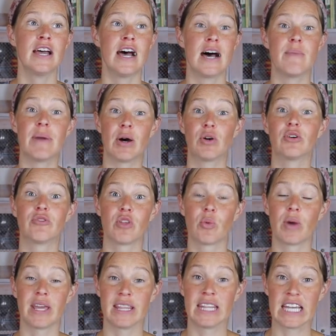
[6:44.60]
amount of the
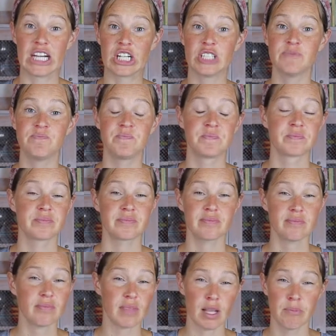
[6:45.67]
way there,
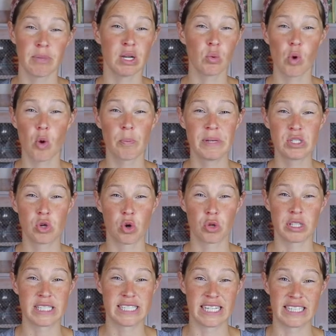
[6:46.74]
but it won't be
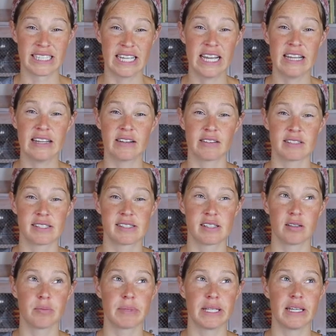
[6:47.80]
totally done yet.
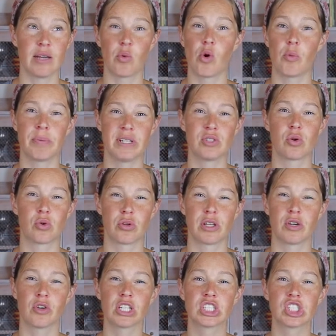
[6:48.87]
It won't be totally
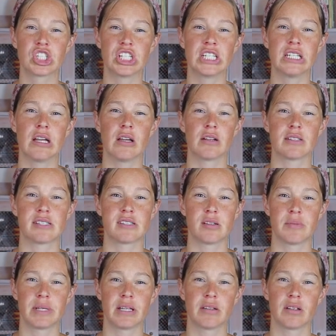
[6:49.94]
crunchy. It'll
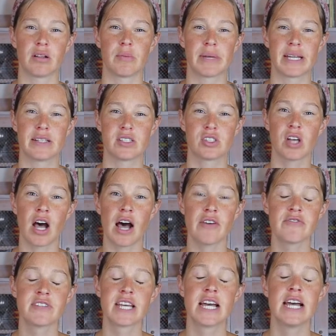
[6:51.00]
still be a little bit
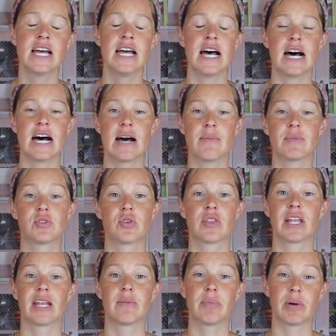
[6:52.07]
soft. So
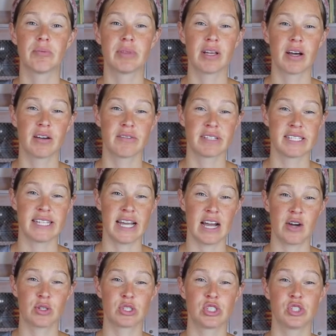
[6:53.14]
then I bump the oven
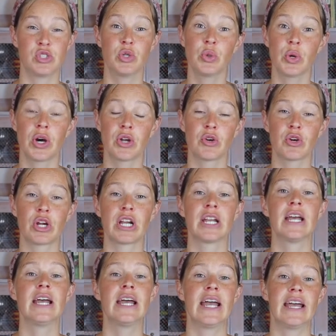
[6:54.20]
down to
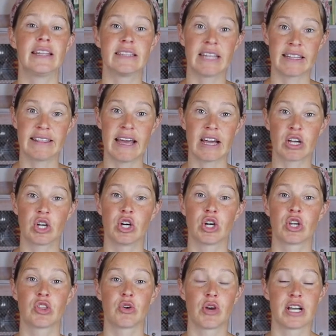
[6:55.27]
200 and let that
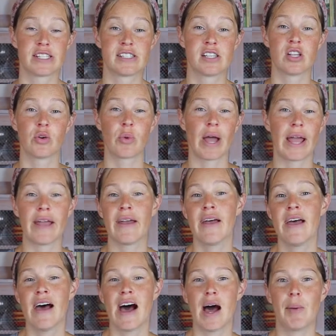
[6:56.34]
cook the rest of the
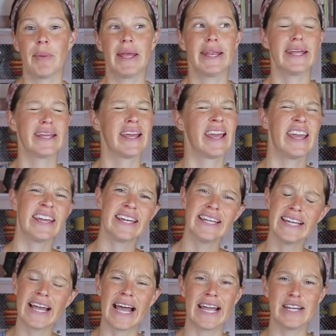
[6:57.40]
way. And it
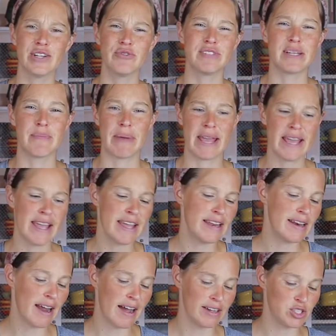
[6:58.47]
can kind of
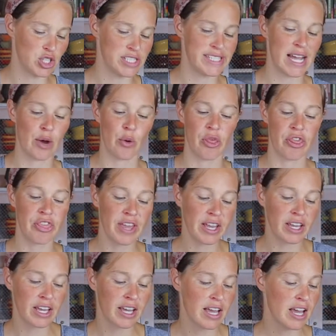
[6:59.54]
depend on just how
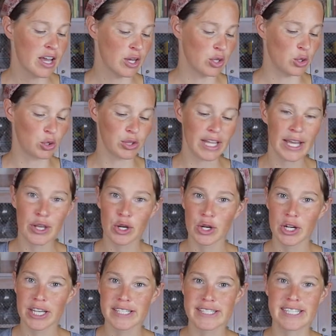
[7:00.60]
thick your layer
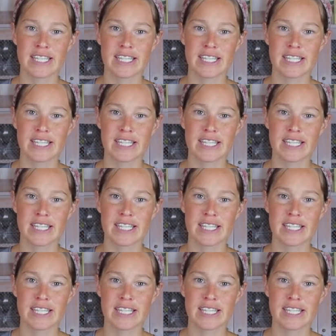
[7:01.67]
is